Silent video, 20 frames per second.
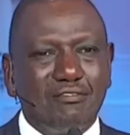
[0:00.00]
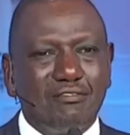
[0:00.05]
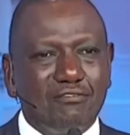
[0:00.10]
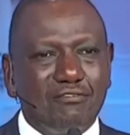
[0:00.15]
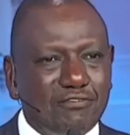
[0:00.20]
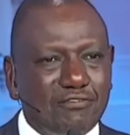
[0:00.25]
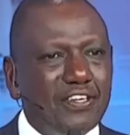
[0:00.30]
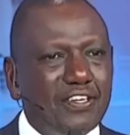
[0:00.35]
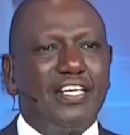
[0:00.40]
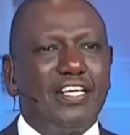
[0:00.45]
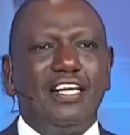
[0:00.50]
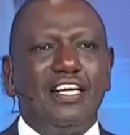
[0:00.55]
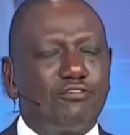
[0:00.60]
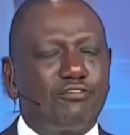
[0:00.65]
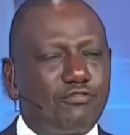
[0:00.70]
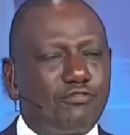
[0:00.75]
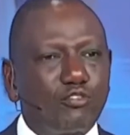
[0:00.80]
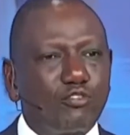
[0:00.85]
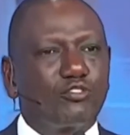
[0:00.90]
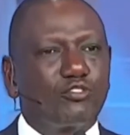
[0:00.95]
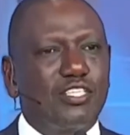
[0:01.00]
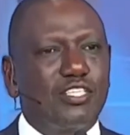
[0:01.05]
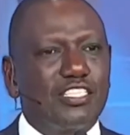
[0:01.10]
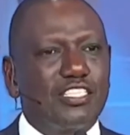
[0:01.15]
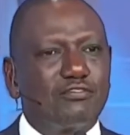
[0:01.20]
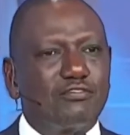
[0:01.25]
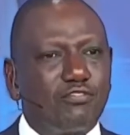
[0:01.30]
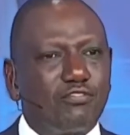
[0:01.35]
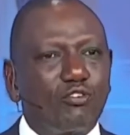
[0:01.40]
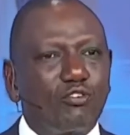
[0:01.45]
very
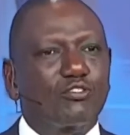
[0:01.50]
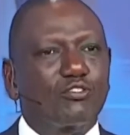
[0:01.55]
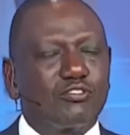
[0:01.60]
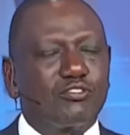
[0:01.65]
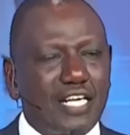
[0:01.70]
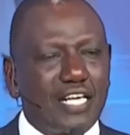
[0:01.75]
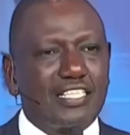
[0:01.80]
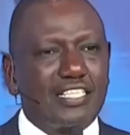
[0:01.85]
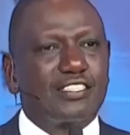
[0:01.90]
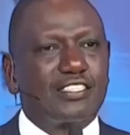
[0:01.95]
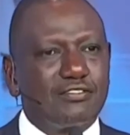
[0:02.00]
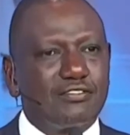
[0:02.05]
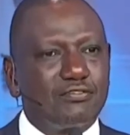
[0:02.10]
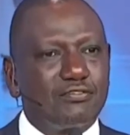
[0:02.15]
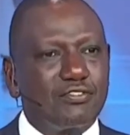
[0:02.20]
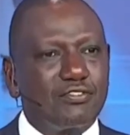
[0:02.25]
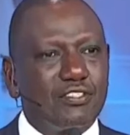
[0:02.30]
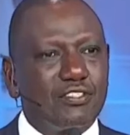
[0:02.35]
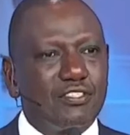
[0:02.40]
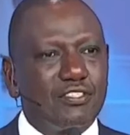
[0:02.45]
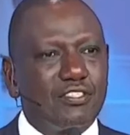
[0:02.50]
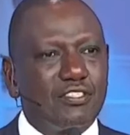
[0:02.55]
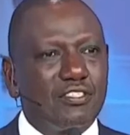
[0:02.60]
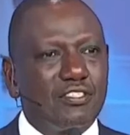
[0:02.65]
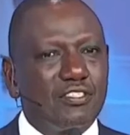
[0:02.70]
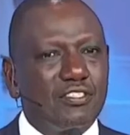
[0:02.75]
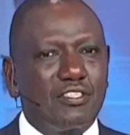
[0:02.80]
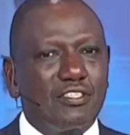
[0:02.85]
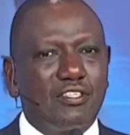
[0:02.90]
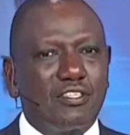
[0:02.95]
unfortunate false narrative,
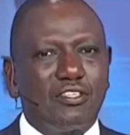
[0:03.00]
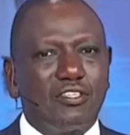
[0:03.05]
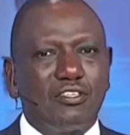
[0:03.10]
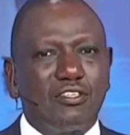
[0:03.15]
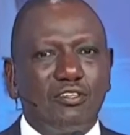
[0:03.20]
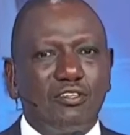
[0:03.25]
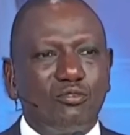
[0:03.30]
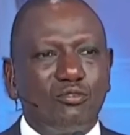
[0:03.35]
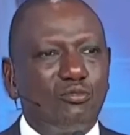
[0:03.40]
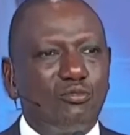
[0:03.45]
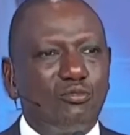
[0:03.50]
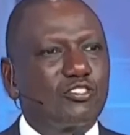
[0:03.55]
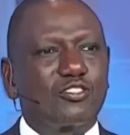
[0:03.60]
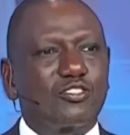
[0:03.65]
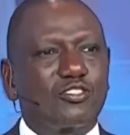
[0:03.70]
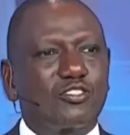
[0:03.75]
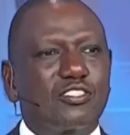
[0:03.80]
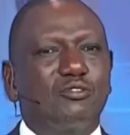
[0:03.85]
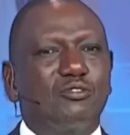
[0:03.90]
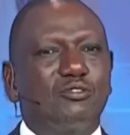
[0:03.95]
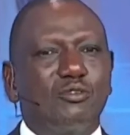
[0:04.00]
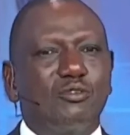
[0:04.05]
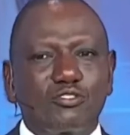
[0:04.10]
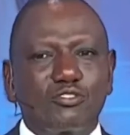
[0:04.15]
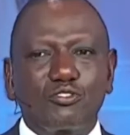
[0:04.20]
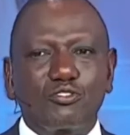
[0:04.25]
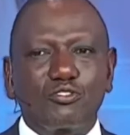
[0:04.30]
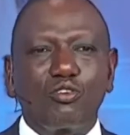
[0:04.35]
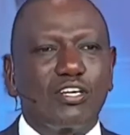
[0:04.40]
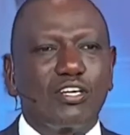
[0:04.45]
was,
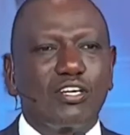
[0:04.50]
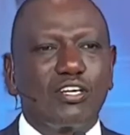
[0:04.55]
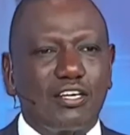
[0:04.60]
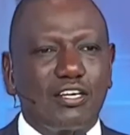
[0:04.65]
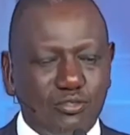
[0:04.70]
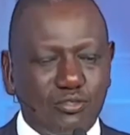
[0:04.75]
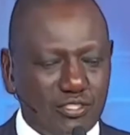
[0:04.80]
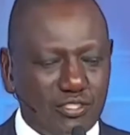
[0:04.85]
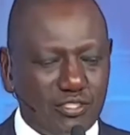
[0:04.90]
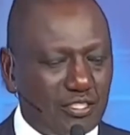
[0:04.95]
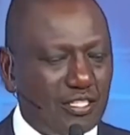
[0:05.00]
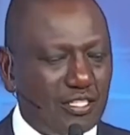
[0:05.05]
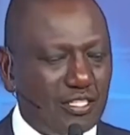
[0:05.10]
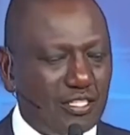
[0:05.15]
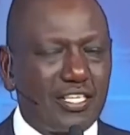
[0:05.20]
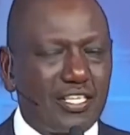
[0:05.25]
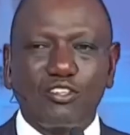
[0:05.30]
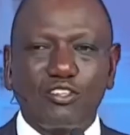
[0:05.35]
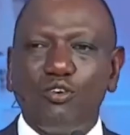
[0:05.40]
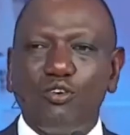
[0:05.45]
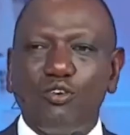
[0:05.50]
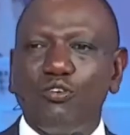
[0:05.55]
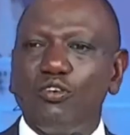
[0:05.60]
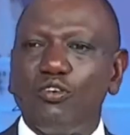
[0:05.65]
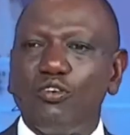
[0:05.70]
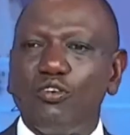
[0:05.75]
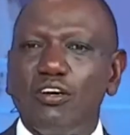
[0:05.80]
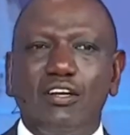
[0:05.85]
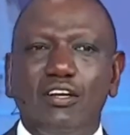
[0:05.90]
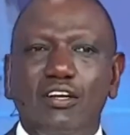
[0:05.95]
was rolled out that,
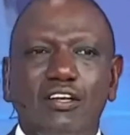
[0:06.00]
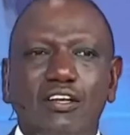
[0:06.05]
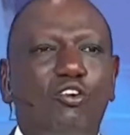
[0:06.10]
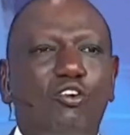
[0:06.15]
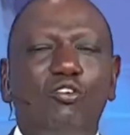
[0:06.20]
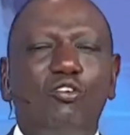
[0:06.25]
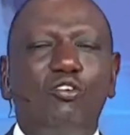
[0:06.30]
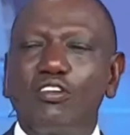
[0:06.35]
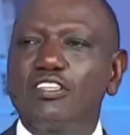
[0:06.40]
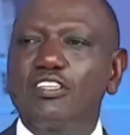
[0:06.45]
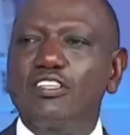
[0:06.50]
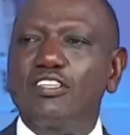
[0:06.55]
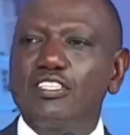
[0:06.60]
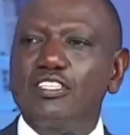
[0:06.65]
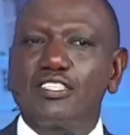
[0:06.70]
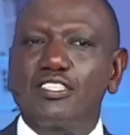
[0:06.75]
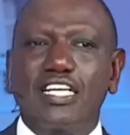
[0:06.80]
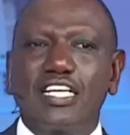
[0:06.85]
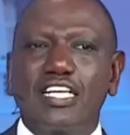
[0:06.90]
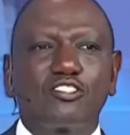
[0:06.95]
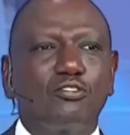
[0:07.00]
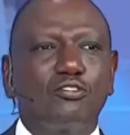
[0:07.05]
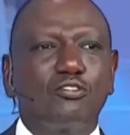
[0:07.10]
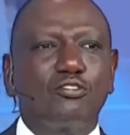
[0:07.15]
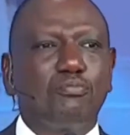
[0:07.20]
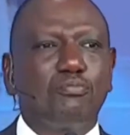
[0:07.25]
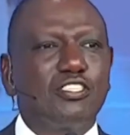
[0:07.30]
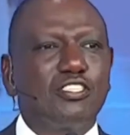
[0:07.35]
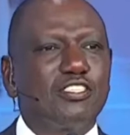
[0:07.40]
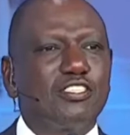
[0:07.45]
oh, all these national
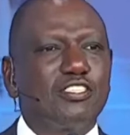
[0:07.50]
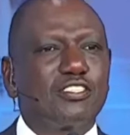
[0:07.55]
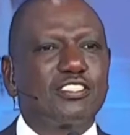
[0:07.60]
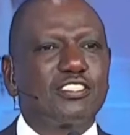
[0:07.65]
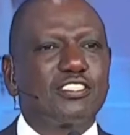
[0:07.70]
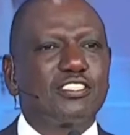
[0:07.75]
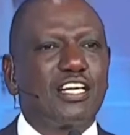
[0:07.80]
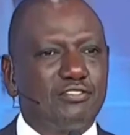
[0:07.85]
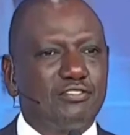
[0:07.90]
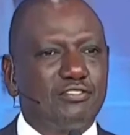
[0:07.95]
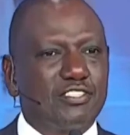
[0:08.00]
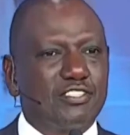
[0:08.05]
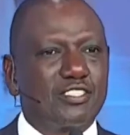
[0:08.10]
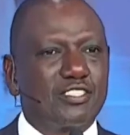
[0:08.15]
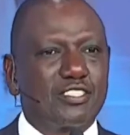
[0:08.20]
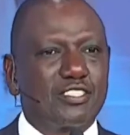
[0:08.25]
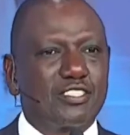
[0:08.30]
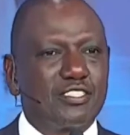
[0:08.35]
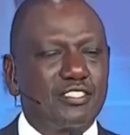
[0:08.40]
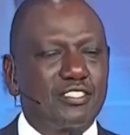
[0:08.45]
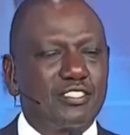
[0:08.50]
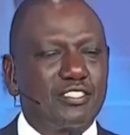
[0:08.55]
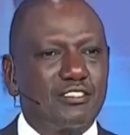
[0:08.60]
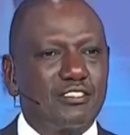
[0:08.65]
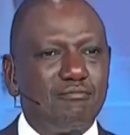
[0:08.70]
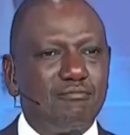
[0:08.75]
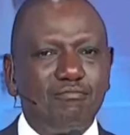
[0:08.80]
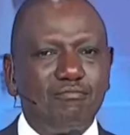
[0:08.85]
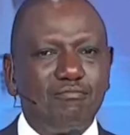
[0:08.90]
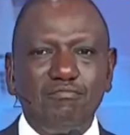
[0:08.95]
police reservists
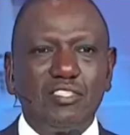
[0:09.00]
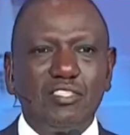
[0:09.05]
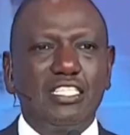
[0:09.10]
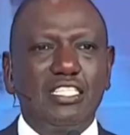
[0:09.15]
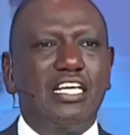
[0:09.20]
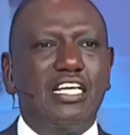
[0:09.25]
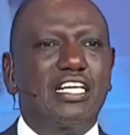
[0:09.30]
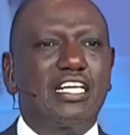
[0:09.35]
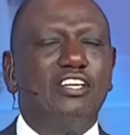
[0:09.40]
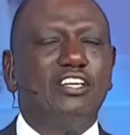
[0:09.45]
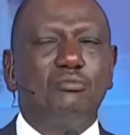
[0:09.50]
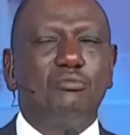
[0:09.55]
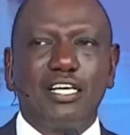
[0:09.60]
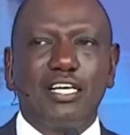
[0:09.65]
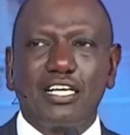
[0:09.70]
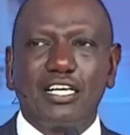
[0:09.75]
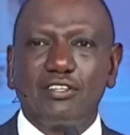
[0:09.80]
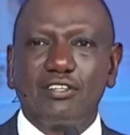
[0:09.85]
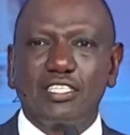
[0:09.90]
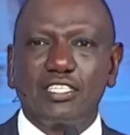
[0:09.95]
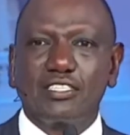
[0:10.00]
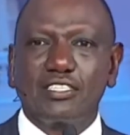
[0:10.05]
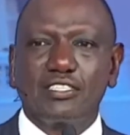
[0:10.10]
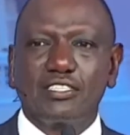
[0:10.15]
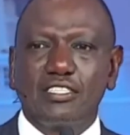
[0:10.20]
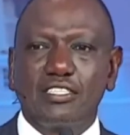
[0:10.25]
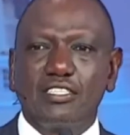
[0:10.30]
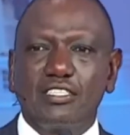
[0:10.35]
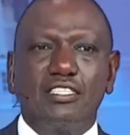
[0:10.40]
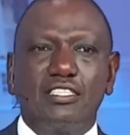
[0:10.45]
in Elgeyo Marakwet,
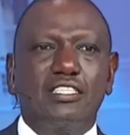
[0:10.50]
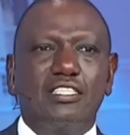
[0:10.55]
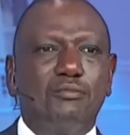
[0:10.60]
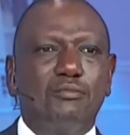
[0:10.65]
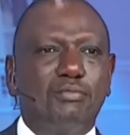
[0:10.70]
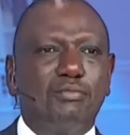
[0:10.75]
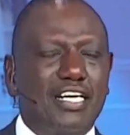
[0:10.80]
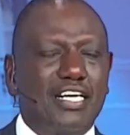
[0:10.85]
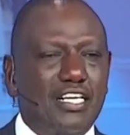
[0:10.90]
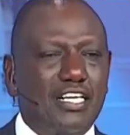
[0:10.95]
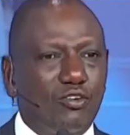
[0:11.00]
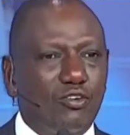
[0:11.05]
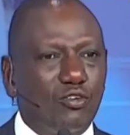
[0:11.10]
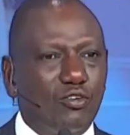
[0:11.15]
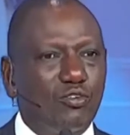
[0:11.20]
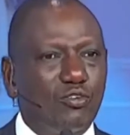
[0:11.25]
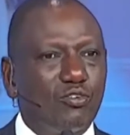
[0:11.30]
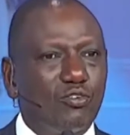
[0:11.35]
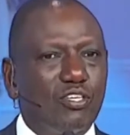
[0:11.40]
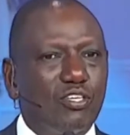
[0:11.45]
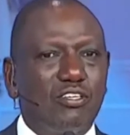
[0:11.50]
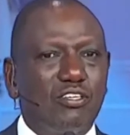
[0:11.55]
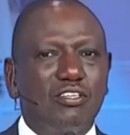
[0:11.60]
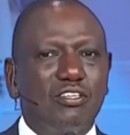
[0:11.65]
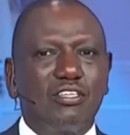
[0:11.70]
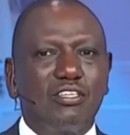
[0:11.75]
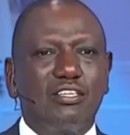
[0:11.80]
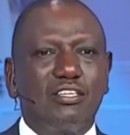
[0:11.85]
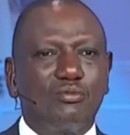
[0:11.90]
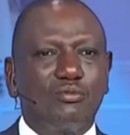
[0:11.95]
in Baringo,
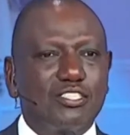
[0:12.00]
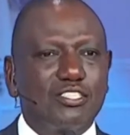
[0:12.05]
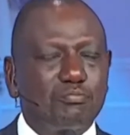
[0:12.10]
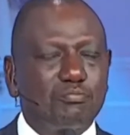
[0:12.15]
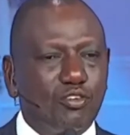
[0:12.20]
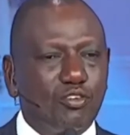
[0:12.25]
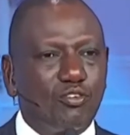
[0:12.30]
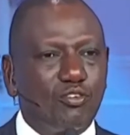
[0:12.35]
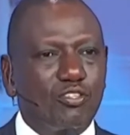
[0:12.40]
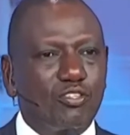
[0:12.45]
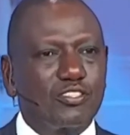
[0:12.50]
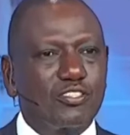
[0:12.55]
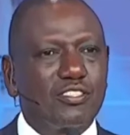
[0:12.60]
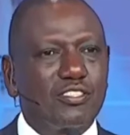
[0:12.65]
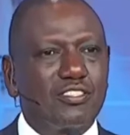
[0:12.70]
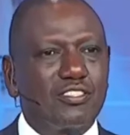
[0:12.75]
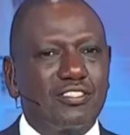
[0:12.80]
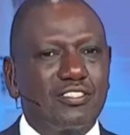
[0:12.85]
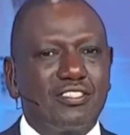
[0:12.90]
in West Pokot,